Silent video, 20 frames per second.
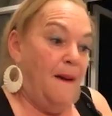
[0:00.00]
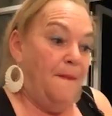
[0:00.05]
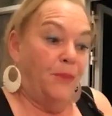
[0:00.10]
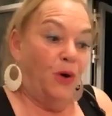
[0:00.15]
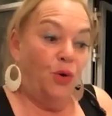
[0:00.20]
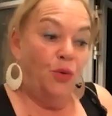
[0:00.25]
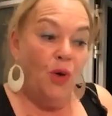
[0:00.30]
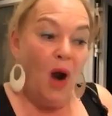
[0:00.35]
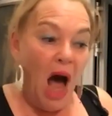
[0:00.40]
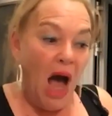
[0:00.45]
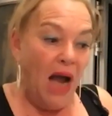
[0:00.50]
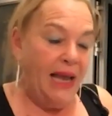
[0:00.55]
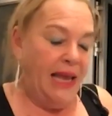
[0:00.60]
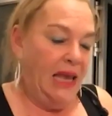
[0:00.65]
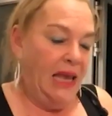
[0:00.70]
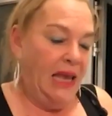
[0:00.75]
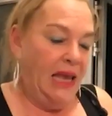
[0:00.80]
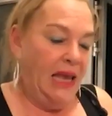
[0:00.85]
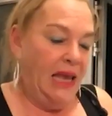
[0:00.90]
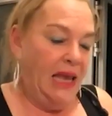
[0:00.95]

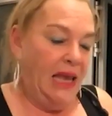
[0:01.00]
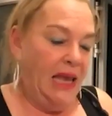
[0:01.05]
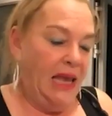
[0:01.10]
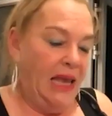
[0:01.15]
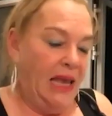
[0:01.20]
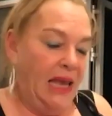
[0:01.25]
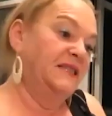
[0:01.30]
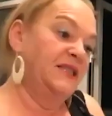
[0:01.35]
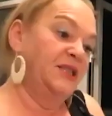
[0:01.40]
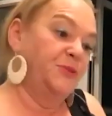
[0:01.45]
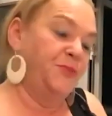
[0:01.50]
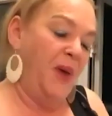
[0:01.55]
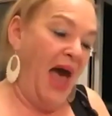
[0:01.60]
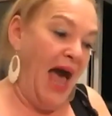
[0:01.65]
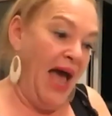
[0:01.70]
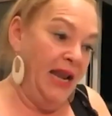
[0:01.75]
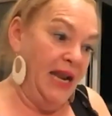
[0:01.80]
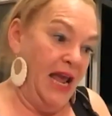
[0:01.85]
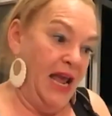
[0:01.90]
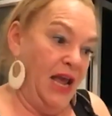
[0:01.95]
Moroccan,
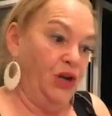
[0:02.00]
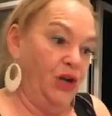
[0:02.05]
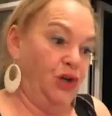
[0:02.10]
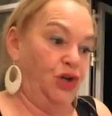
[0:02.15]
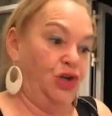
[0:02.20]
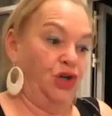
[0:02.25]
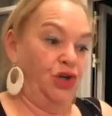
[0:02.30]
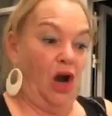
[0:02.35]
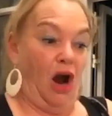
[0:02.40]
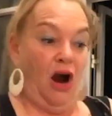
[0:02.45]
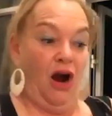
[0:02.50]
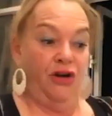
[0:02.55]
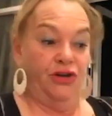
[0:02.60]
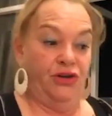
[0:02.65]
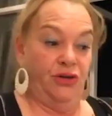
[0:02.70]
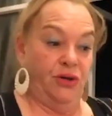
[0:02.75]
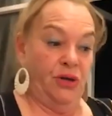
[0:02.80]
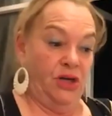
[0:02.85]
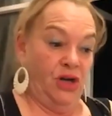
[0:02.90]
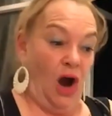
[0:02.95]
Spanish, Ar-
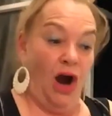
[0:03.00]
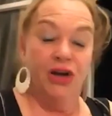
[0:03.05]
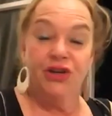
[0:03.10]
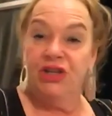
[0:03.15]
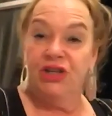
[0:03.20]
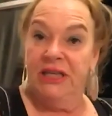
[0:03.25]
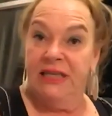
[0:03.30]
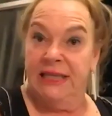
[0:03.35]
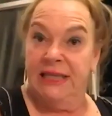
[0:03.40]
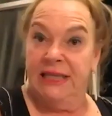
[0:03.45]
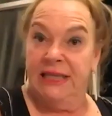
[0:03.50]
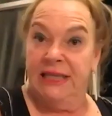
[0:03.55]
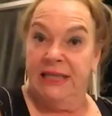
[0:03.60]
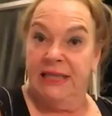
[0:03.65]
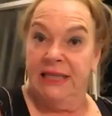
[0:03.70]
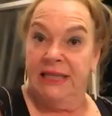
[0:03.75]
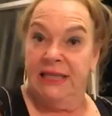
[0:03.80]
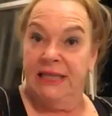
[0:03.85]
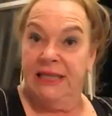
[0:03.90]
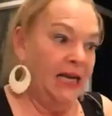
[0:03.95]

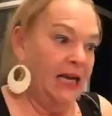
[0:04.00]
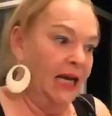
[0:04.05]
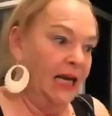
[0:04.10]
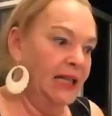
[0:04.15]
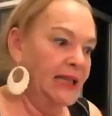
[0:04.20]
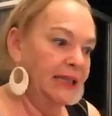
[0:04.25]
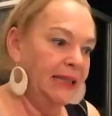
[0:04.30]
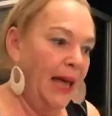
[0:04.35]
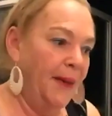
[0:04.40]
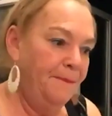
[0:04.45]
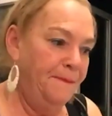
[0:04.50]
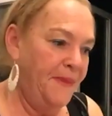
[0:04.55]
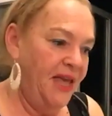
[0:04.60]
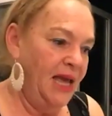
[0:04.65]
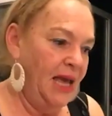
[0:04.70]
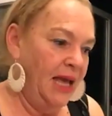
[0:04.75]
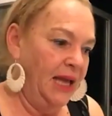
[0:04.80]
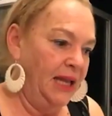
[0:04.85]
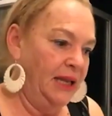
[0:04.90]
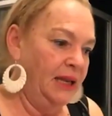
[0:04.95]
Argentinian,
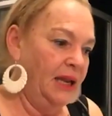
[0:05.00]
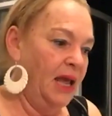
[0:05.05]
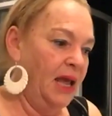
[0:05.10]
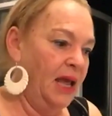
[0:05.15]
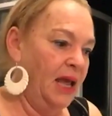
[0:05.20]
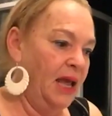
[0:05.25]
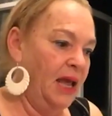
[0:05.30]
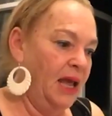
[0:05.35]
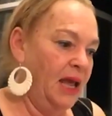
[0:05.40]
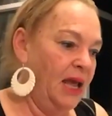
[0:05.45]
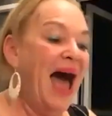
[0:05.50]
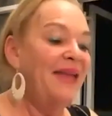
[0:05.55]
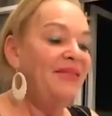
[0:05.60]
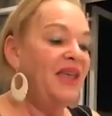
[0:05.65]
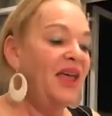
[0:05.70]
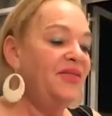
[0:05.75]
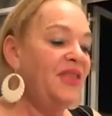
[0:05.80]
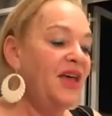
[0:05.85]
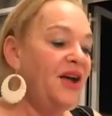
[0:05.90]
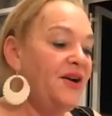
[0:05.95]
Colombian,
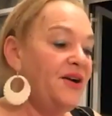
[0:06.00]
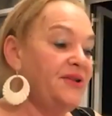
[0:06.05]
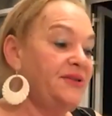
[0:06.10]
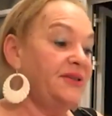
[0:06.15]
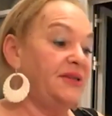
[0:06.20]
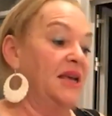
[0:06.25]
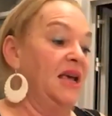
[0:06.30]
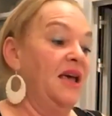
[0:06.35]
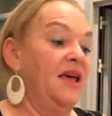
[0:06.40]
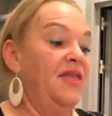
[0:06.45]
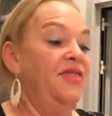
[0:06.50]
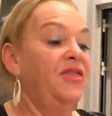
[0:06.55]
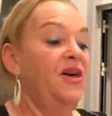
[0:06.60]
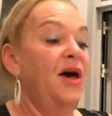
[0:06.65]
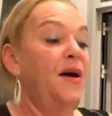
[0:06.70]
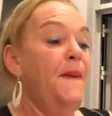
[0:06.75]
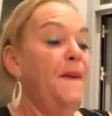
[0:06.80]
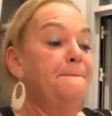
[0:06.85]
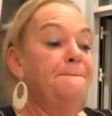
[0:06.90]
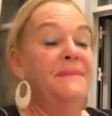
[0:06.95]
and then there's
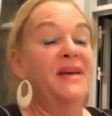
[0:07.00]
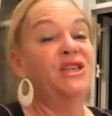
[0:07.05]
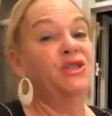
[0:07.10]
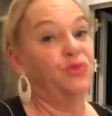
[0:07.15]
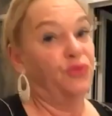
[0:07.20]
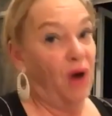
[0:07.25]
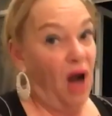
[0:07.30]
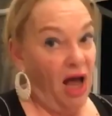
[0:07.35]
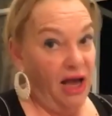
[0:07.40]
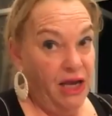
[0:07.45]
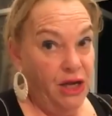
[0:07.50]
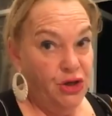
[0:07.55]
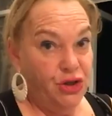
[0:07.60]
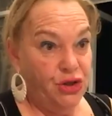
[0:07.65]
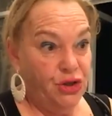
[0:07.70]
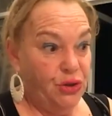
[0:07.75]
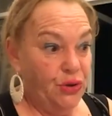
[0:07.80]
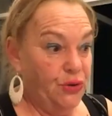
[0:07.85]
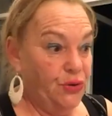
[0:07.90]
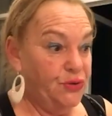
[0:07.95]
the Mizrahi
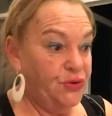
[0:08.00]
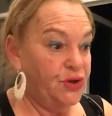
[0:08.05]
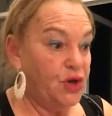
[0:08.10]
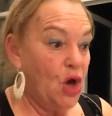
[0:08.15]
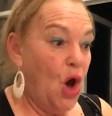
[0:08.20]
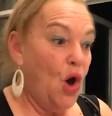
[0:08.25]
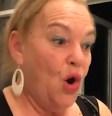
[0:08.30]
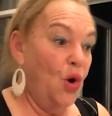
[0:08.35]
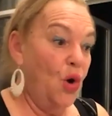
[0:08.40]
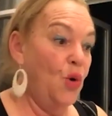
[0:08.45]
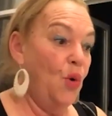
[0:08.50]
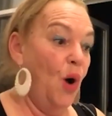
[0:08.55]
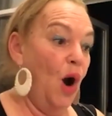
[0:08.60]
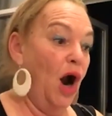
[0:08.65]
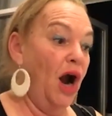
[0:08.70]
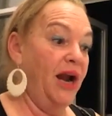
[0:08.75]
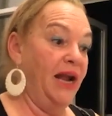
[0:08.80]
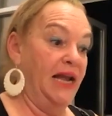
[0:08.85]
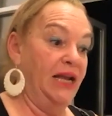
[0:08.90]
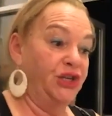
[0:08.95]
Jews who
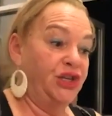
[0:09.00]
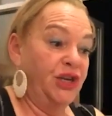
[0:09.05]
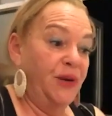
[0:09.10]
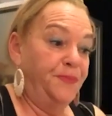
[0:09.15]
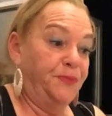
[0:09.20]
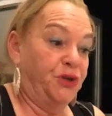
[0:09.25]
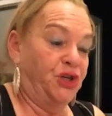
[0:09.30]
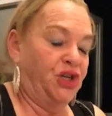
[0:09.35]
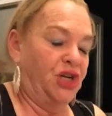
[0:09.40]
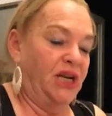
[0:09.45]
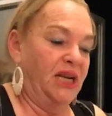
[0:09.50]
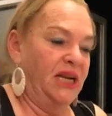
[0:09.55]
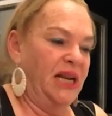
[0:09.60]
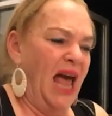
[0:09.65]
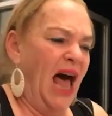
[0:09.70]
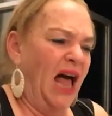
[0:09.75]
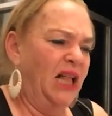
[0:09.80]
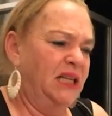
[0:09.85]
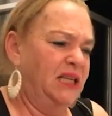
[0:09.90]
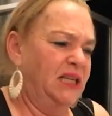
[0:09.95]
are Egyptian,
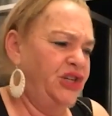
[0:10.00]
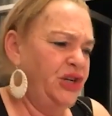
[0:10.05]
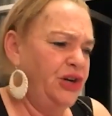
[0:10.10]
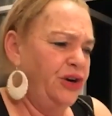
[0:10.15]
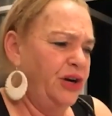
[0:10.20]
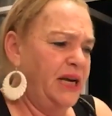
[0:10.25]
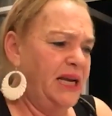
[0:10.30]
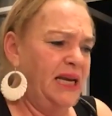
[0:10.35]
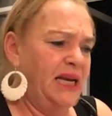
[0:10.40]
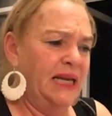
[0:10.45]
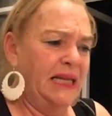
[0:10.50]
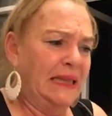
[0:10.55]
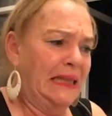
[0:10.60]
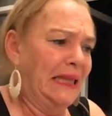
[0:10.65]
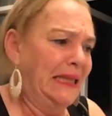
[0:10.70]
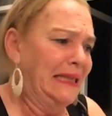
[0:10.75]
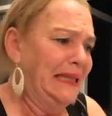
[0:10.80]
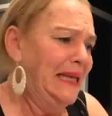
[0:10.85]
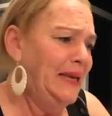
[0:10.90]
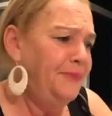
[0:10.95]
Algerian,
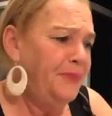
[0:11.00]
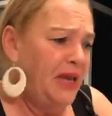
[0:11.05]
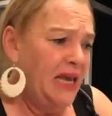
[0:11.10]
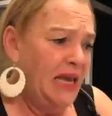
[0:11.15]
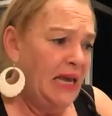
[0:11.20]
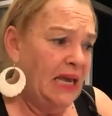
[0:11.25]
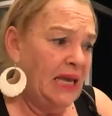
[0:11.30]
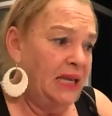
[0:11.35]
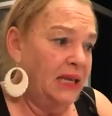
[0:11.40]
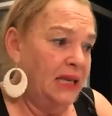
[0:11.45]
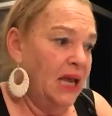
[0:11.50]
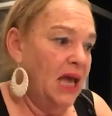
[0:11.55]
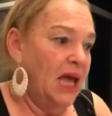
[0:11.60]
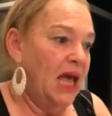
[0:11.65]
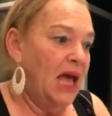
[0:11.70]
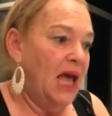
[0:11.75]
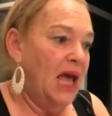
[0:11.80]
Libyan,